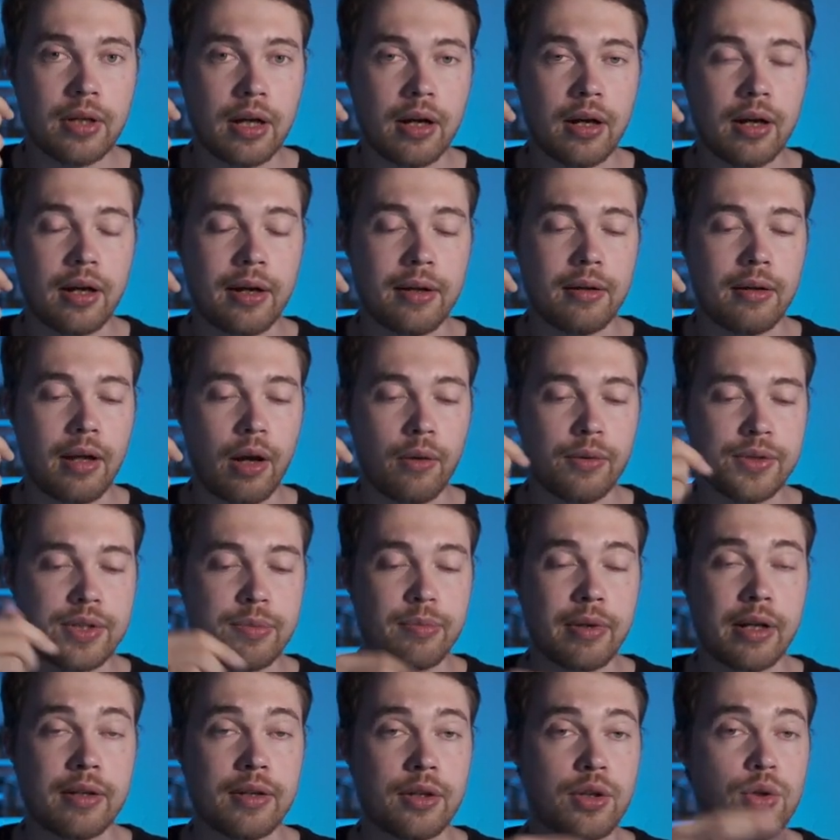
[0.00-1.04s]
I would
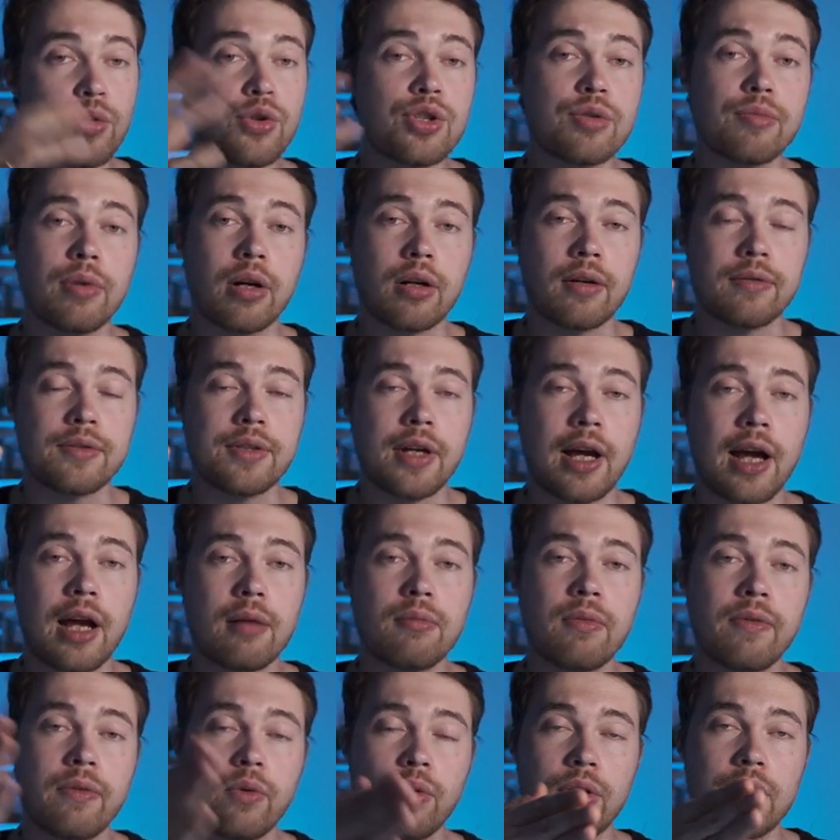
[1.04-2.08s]
spend a huge amount of
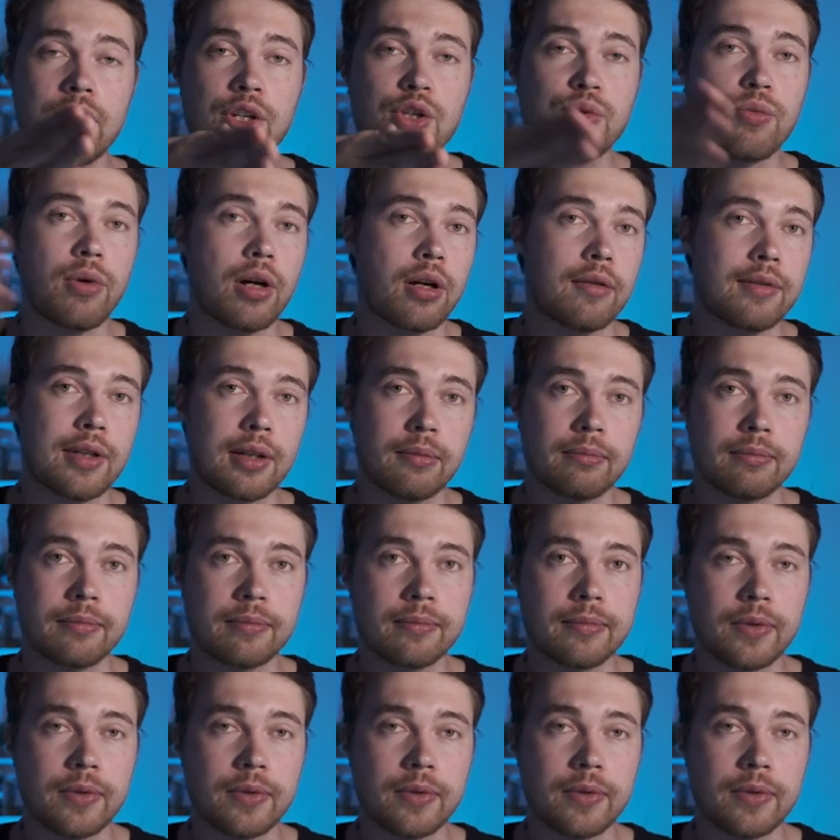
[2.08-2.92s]
time for each one of them.